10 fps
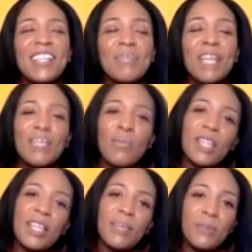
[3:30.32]
Sometimes when
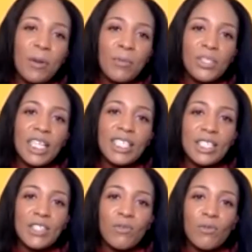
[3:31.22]
we think of criminal
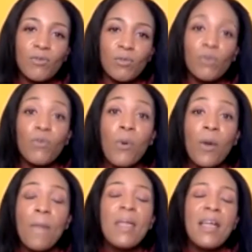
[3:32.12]
justice
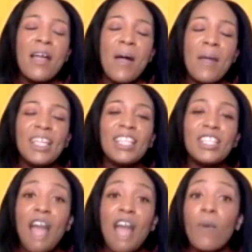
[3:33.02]
reform, I think the
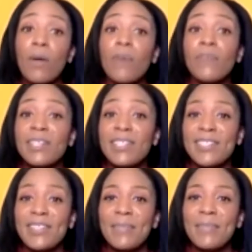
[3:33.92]
child welfare
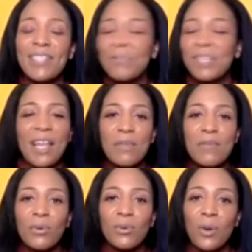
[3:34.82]
system is something that
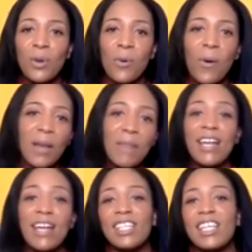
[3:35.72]
people don't
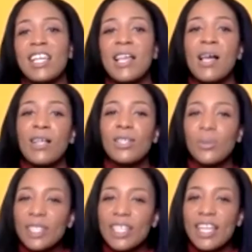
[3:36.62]
automatically
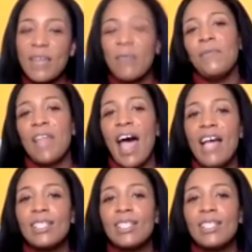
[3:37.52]
associate with that.